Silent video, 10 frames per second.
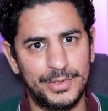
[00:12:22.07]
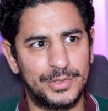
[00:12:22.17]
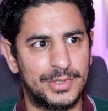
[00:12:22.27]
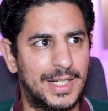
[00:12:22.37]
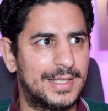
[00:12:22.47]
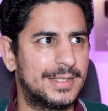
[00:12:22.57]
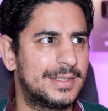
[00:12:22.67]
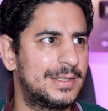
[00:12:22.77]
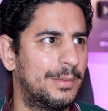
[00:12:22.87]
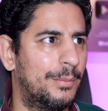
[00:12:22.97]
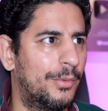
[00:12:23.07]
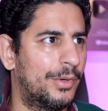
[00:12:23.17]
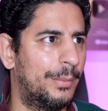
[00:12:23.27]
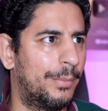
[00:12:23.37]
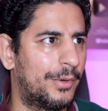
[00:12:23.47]
So that is
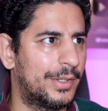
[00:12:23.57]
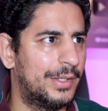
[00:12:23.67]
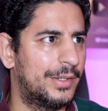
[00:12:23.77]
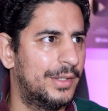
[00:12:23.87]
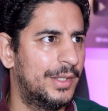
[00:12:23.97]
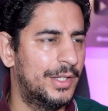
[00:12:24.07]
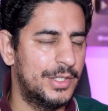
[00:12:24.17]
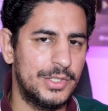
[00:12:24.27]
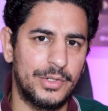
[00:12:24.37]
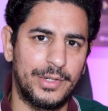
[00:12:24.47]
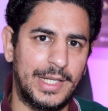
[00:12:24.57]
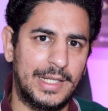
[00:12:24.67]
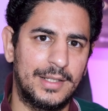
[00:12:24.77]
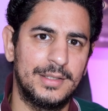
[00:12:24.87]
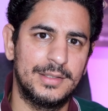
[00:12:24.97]
more important
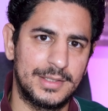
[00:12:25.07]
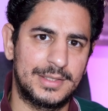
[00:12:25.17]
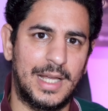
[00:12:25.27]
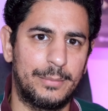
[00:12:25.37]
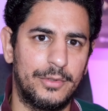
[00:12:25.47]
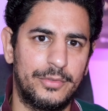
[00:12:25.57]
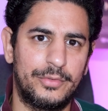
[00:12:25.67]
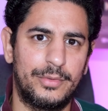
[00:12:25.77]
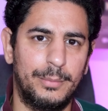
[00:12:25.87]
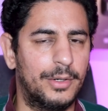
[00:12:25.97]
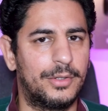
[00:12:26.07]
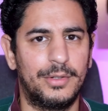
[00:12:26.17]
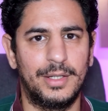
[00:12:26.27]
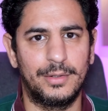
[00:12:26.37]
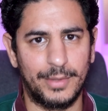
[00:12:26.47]
during this time of
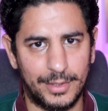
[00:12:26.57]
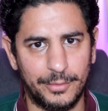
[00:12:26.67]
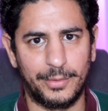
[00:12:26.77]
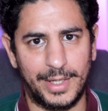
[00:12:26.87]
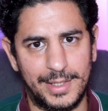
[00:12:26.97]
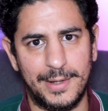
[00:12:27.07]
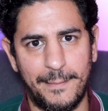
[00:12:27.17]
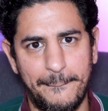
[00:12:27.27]
Mercury retrograde.